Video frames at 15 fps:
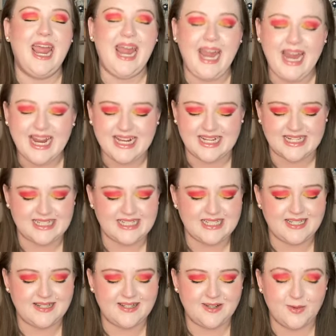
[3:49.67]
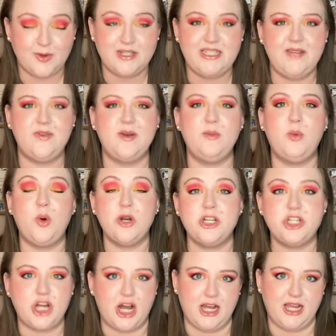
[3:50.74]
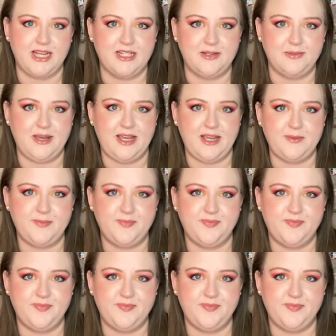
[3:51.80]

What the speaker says: And what's even more shocking to me